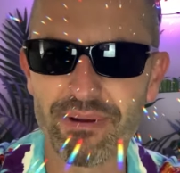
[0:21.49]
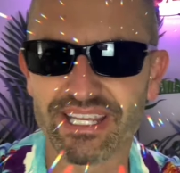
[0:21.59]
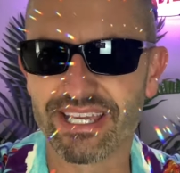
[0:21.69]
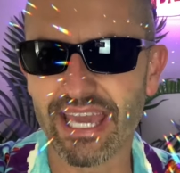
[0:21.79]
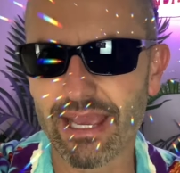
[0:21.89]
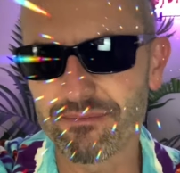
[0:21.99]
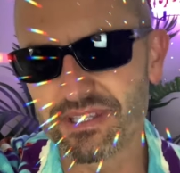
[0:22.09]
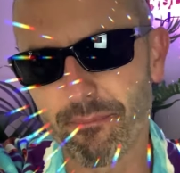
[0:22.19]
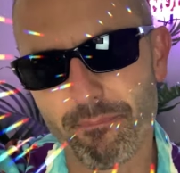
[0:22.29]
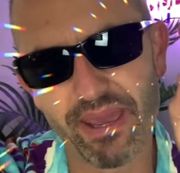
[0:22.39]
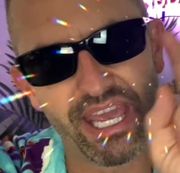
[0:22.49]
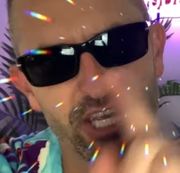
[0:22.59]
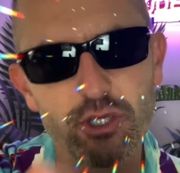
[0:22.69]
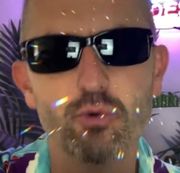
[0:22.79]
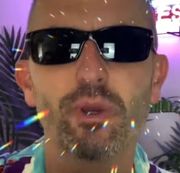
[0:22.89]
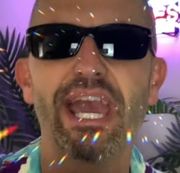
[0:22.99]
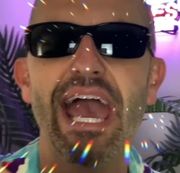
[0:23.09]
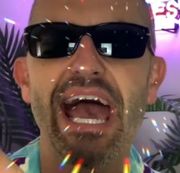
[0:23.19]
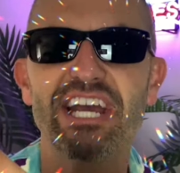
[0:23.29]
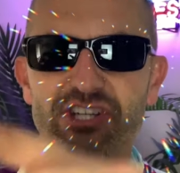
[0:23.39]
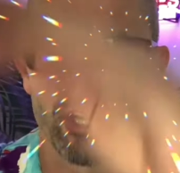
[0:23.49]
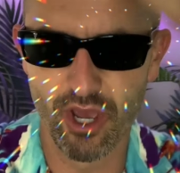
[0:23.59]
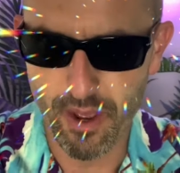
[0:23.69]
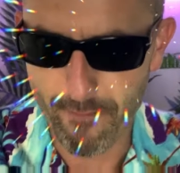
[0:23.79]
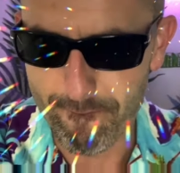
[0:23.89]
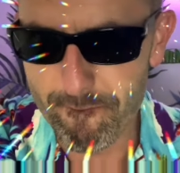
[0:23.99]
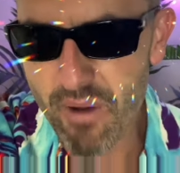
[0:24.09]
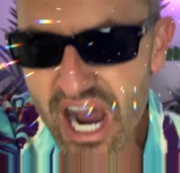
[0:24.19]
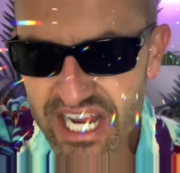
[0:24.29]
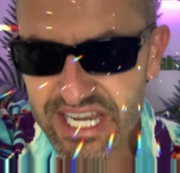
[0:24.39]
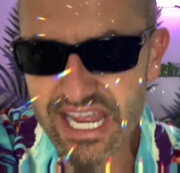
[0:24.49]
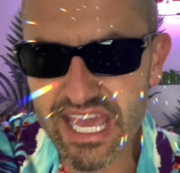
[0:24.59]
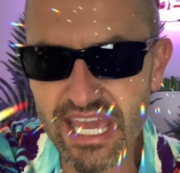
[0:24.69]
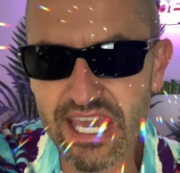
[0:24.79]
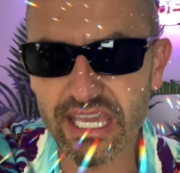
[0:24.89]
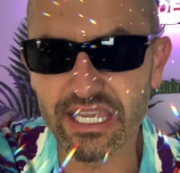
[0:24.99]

but games that pay you cash money. You